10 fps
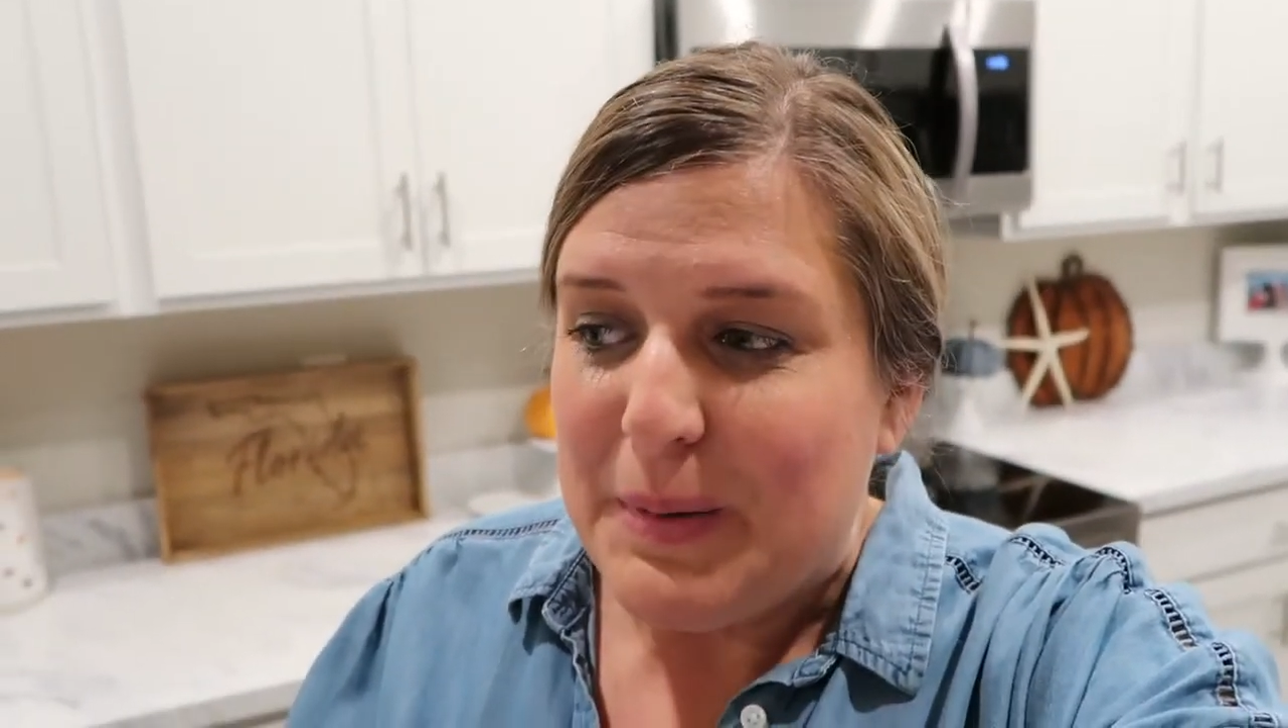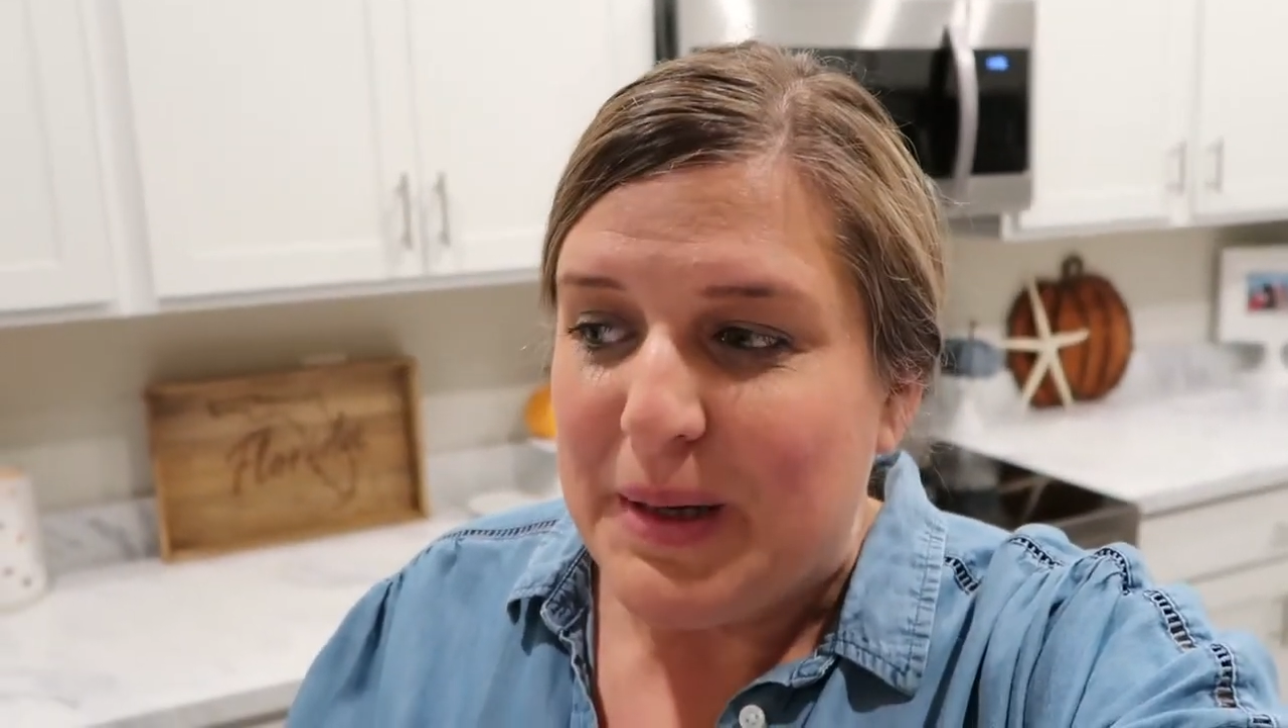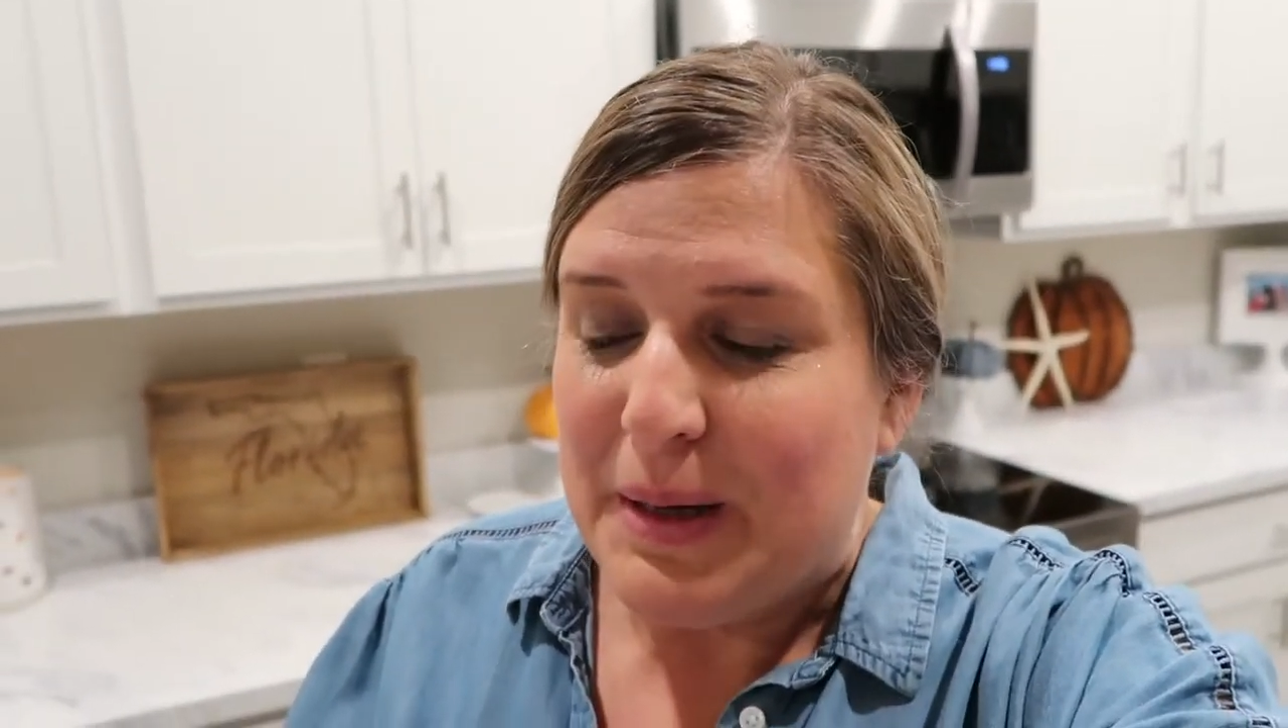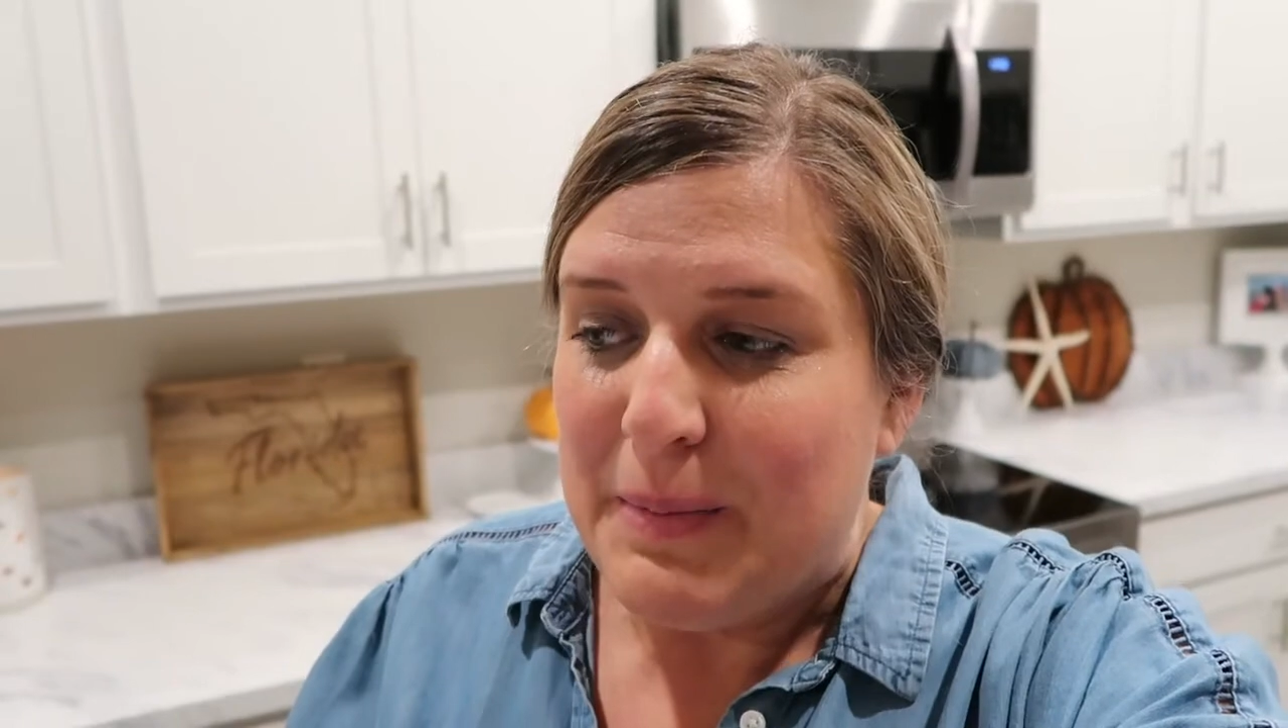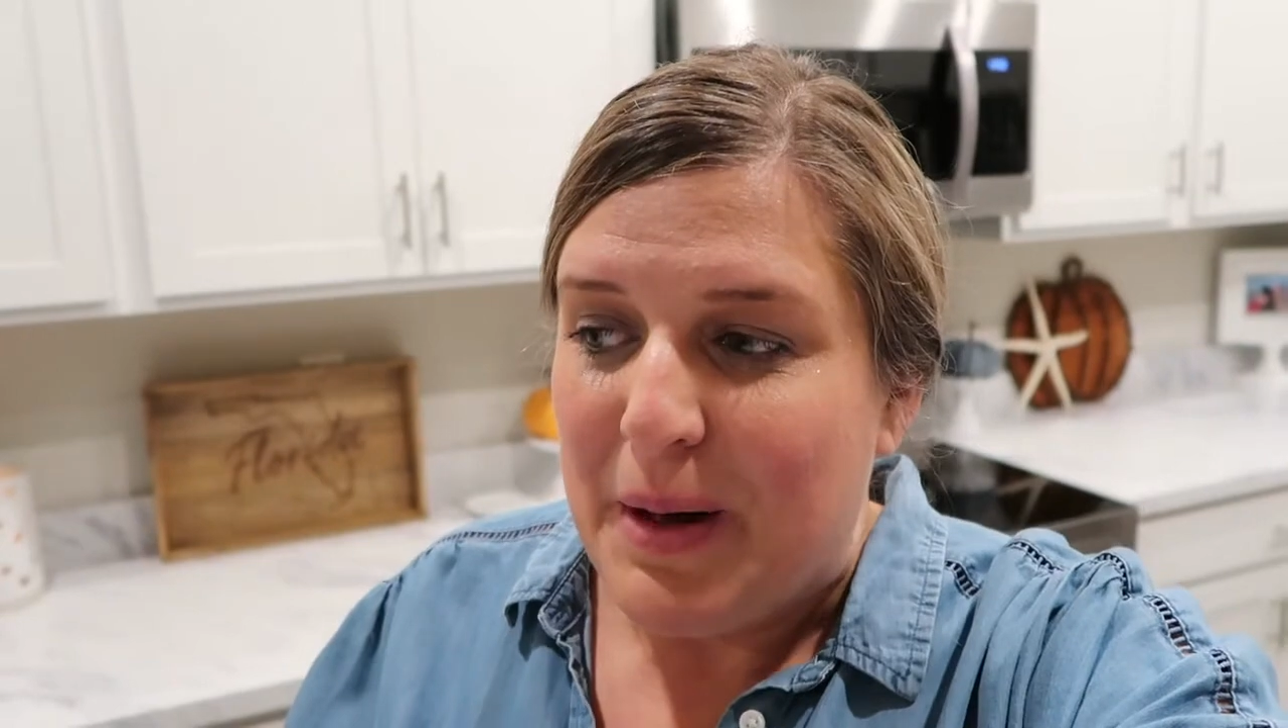
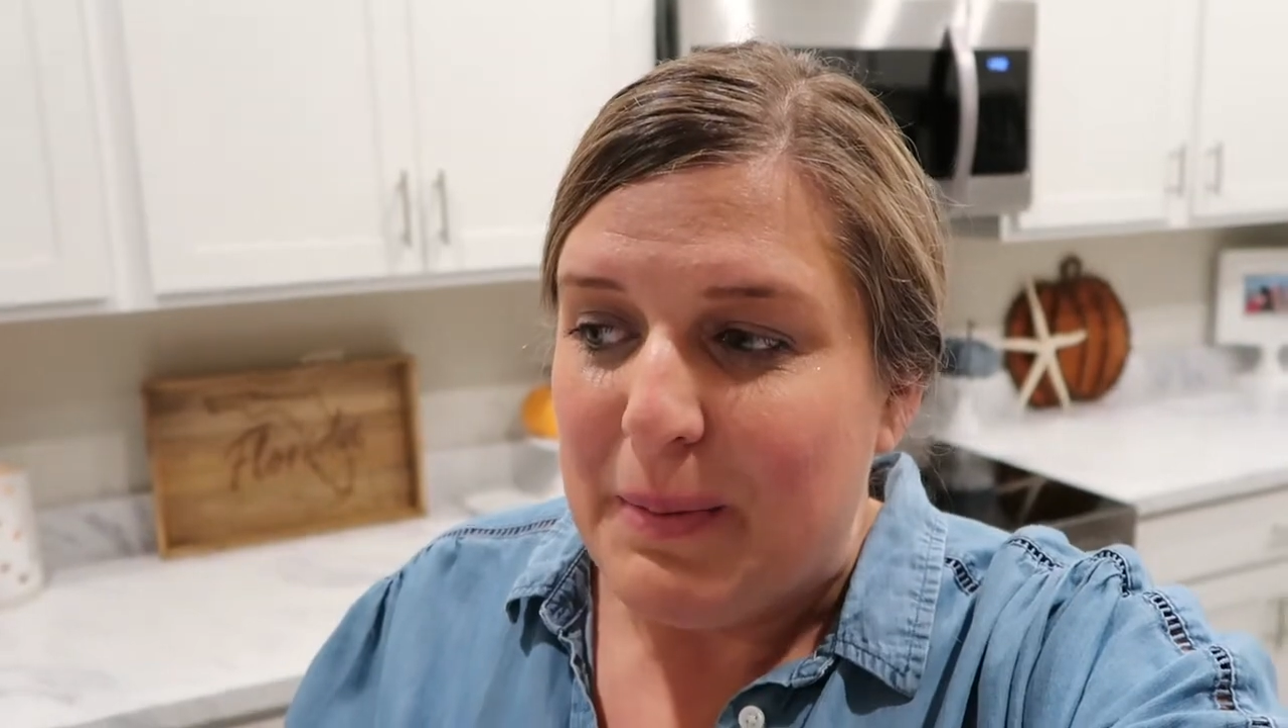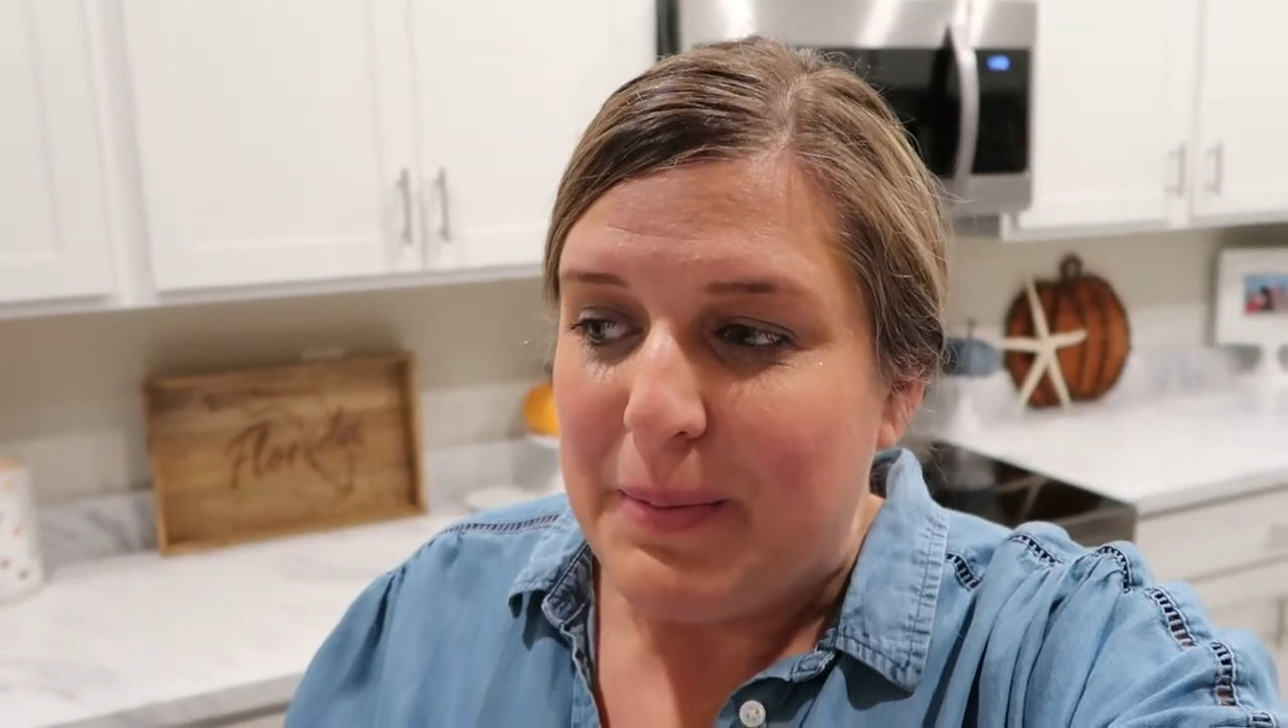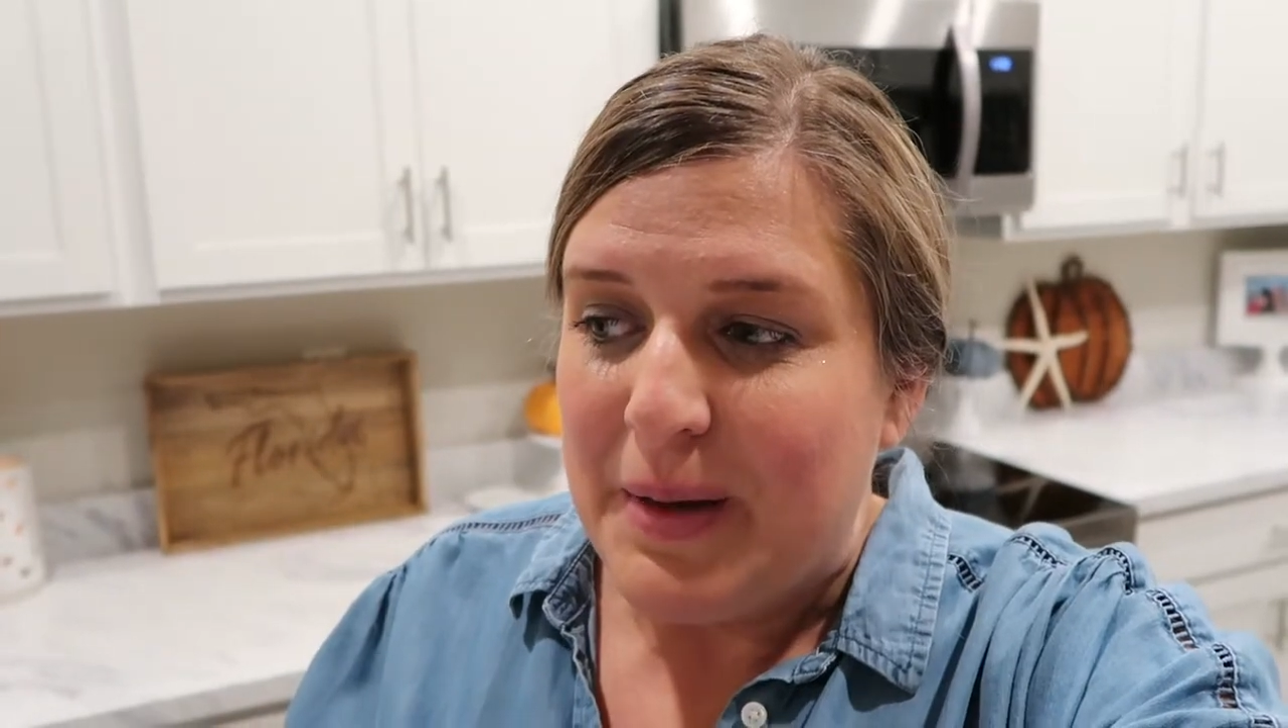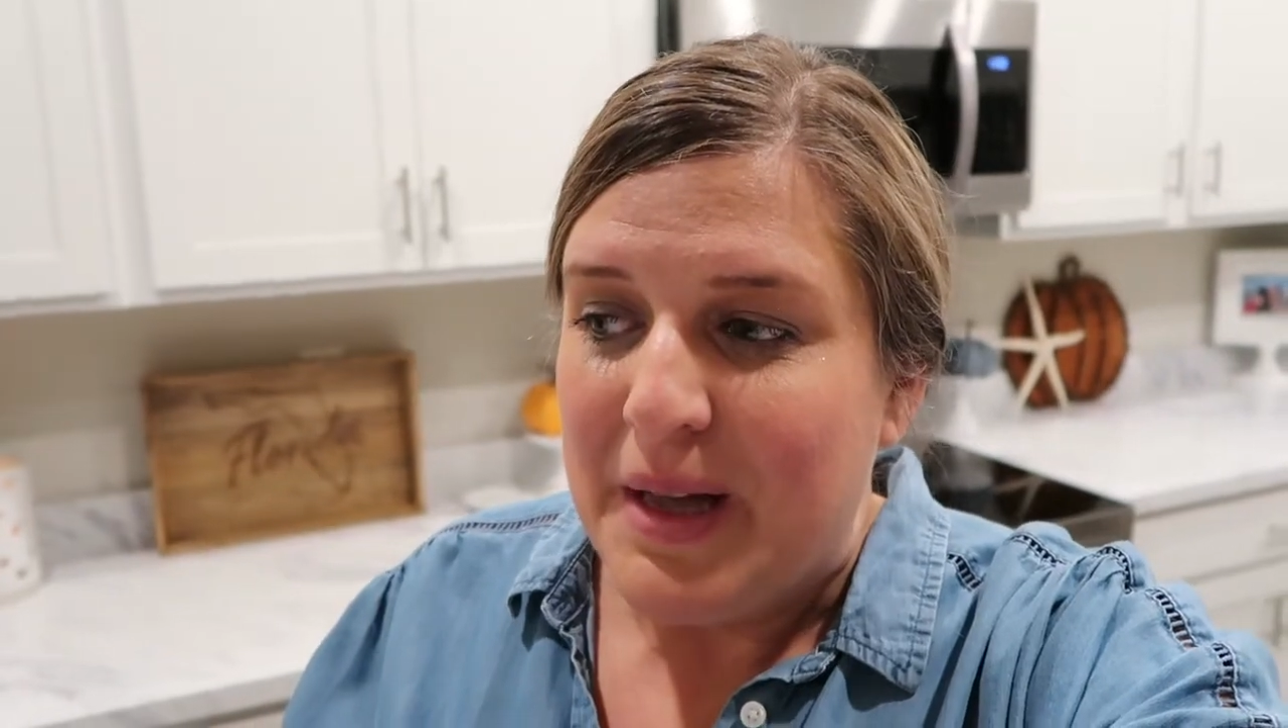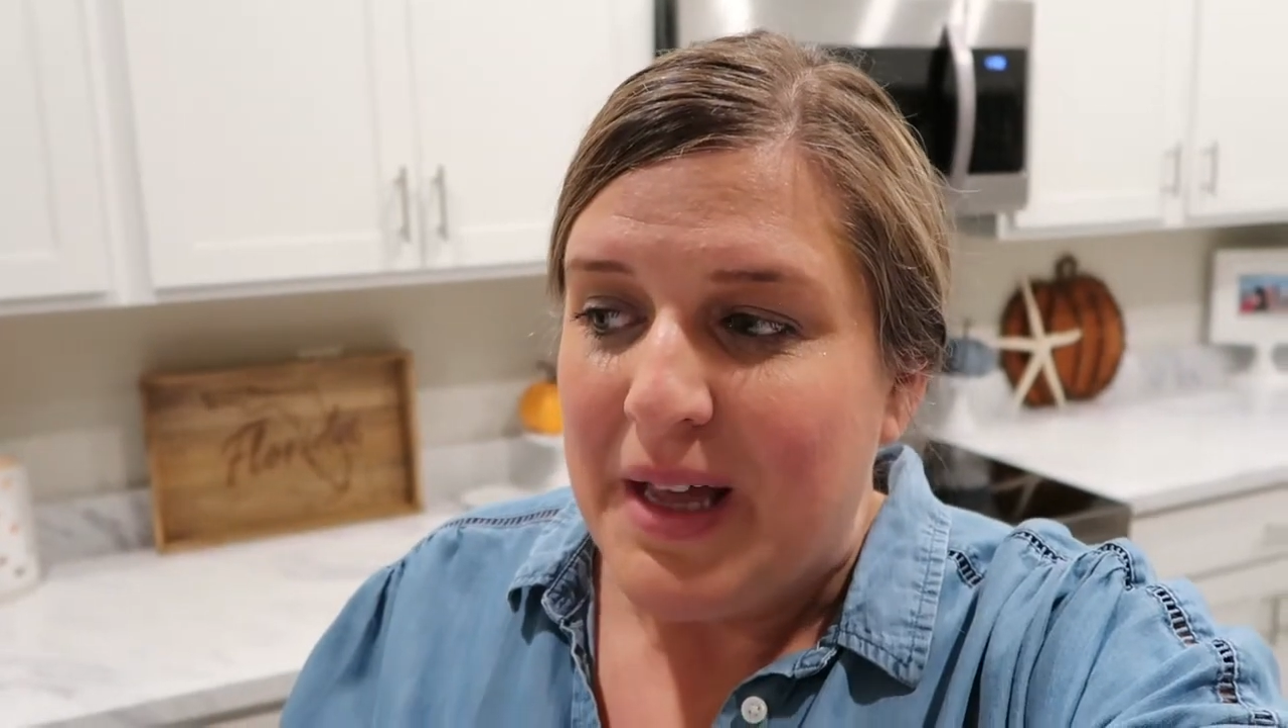pick him up,